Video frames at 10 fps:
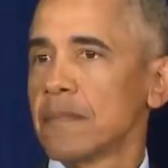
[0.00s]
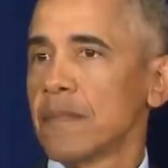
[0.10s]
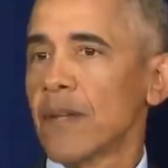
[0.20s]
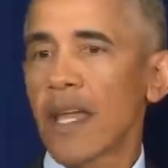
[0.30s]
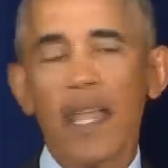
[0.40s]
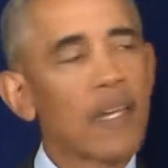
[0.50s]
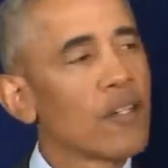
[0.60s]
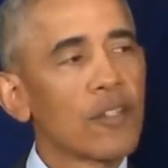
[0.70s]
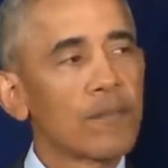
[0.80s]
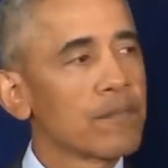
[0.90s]
Got a lot of
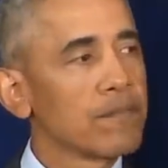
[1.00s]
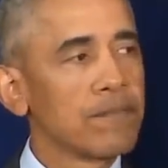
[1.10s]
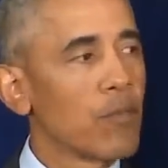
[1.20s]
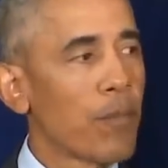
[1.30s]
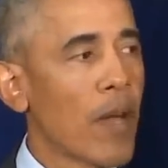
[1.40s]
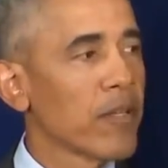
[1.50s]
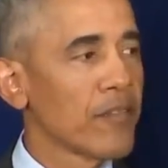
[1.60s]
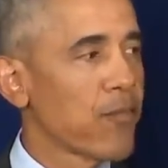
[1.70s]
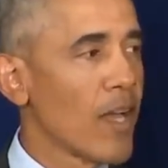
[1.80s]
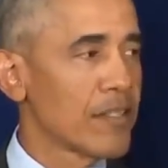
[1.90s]
good Republican
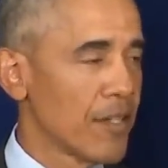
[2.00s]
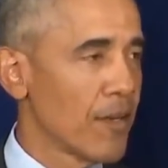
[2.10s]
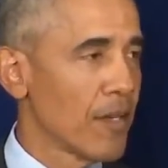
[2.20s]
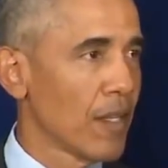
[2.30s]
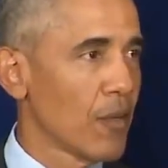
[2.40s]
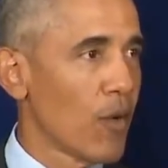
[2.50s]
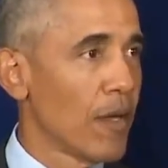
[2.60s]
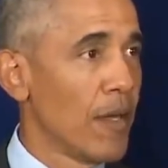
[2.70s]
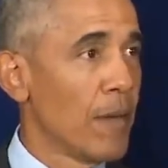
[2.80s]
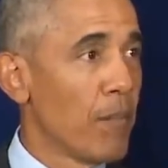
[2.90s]
friends here in Illinois.
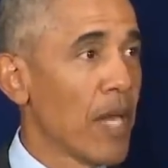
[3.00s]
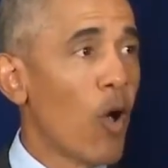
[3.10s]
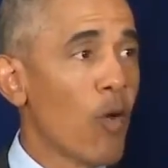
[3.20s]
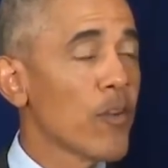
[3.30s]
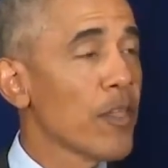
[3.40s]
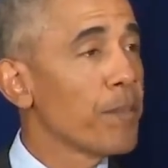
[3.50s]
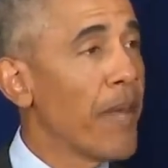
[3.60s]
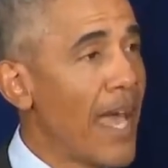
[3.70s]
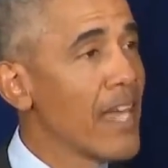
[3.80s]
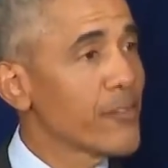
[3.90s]
But over the
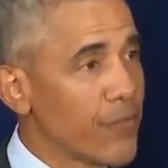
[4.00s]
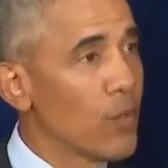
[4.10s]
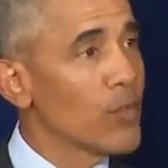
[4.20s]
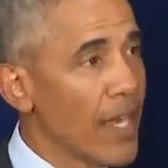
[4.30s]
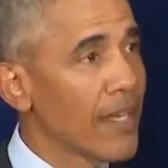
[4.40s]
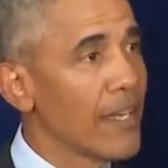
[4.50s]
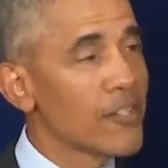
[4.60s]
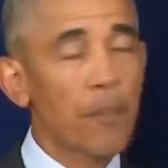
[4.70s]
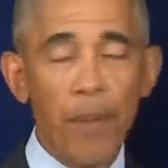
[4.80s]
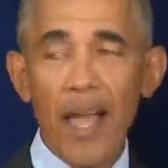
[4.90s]
past few decades,
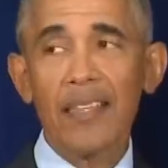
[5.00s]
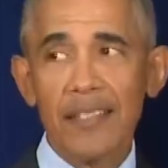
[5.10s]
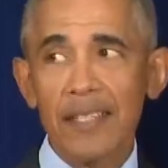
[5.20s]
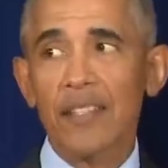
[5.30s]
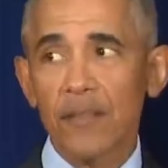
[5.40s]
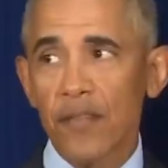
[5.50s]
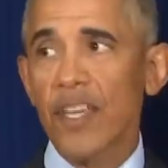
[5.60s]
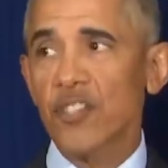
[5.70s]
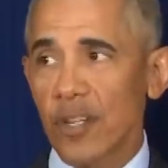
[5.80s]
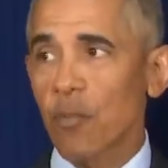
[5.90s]
the politics of
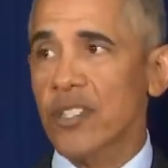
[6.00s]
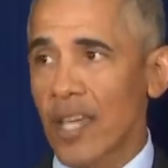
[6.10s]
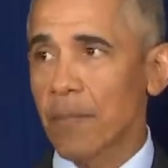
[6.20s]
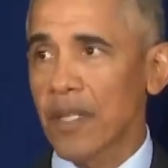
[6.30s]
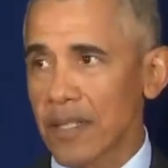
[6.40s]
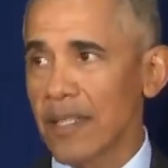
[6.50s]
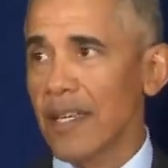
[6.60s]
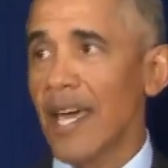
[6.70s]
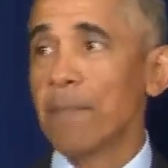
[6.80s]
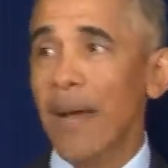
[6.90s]
division and resentment
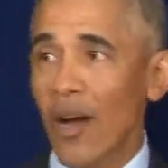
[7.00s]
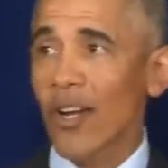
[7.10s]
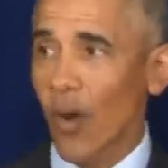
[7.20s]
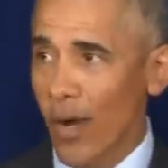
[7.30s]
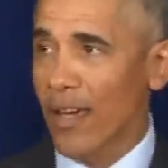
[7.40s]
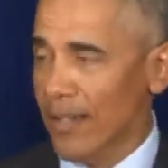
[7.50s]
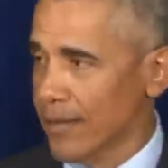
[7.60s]
and paranoia